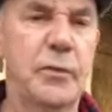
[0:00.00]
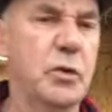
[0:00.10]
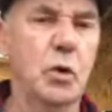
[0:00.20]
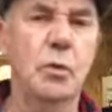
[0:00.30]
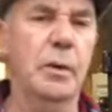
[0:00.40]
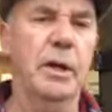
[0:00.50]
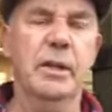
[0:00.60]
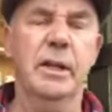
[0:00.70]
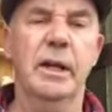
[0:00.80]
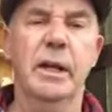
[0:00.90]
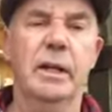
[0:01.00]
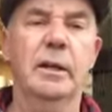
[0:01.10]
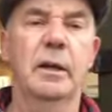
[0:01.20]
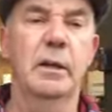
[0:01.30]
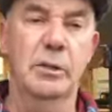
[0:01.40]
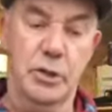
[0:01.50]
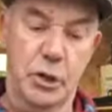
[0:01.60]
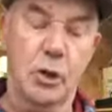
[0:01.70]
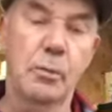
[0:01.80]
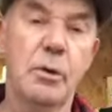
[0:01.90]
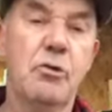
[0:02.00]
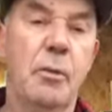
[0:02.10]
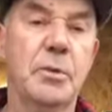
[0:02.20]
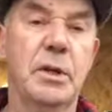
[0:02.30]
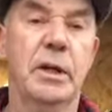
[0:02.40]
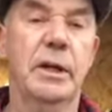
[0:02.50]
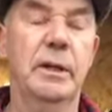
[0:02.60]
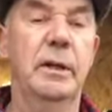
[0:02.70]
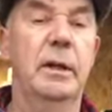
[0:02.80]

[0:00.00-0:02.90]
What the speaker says: soap or anything like that. Just a couple of drops of that in.